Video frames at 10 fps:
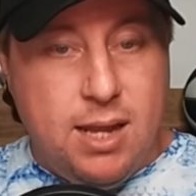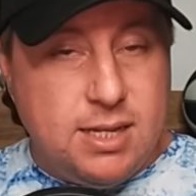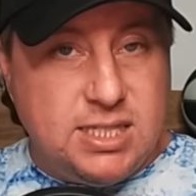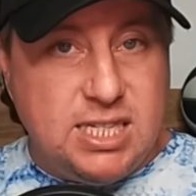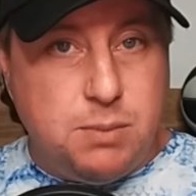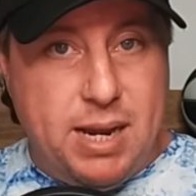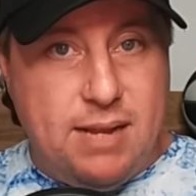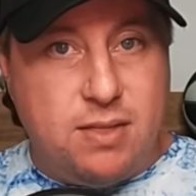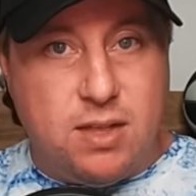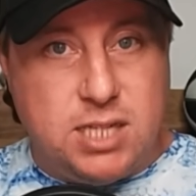Does this
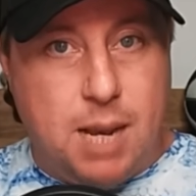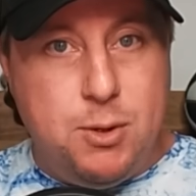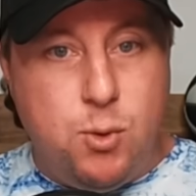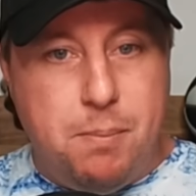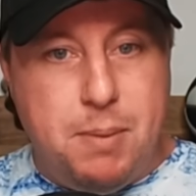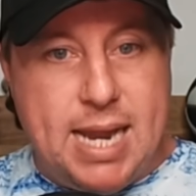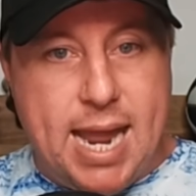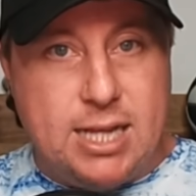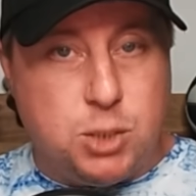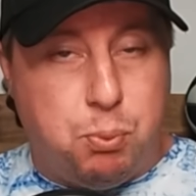mean that the W N B
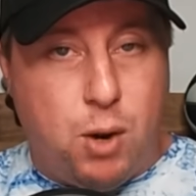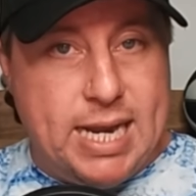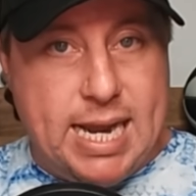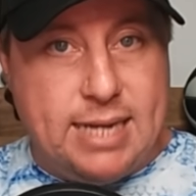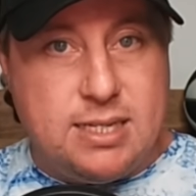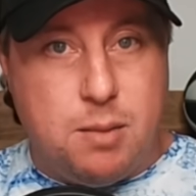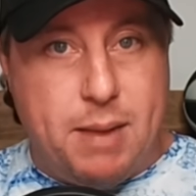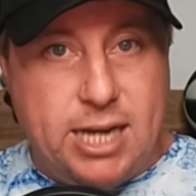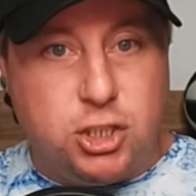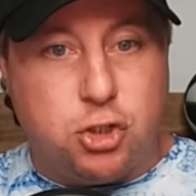A is breaking into the
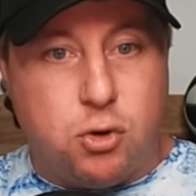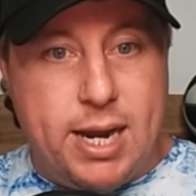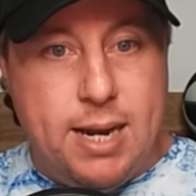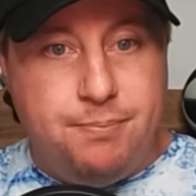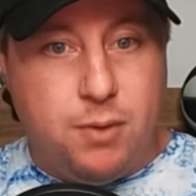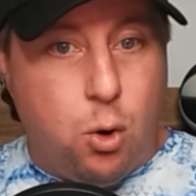mainstream?